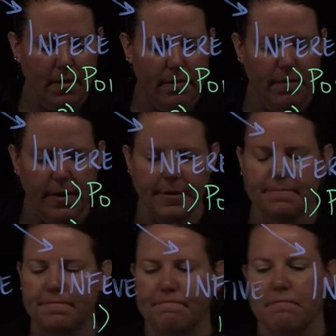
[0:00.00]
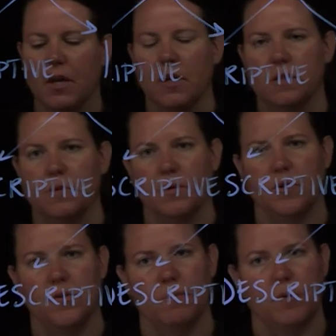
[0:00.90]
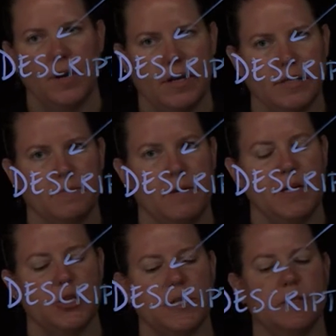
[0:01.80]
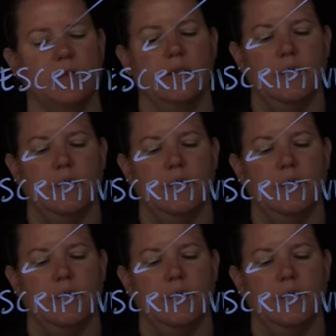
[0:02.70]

right? So when you're doing point estimation,